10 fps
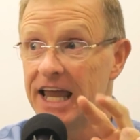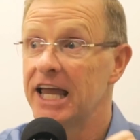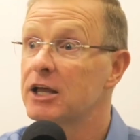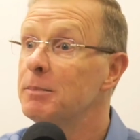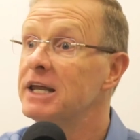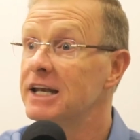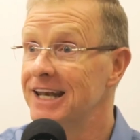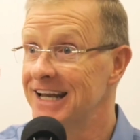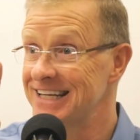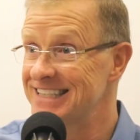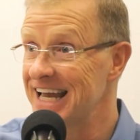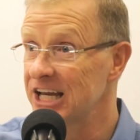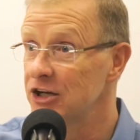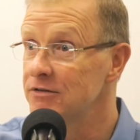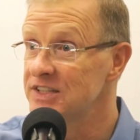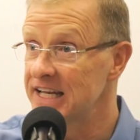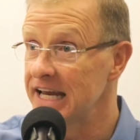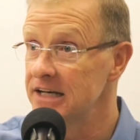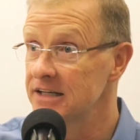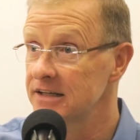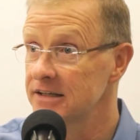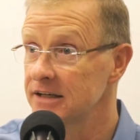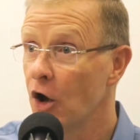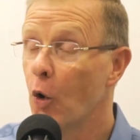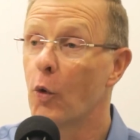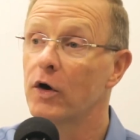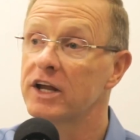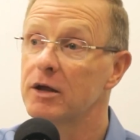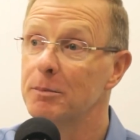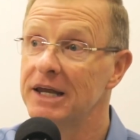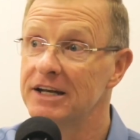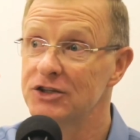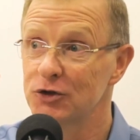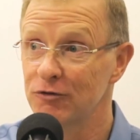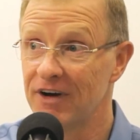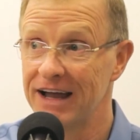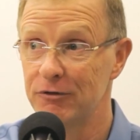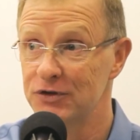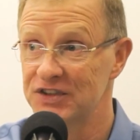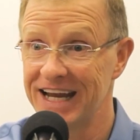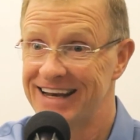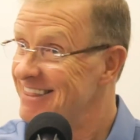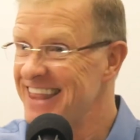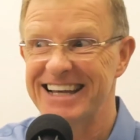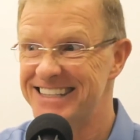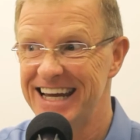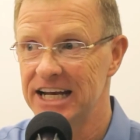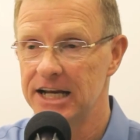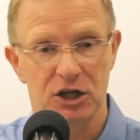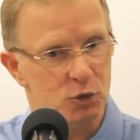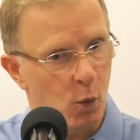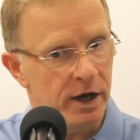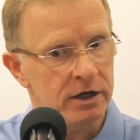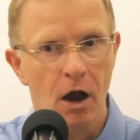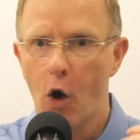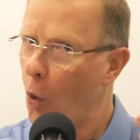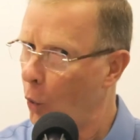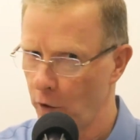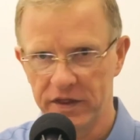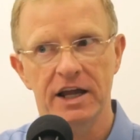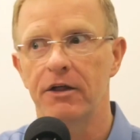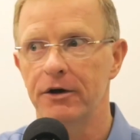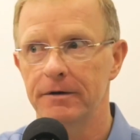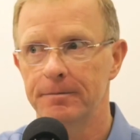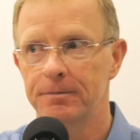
It can be in an executive state or it can be in a survival state. That's it. It's one or the other.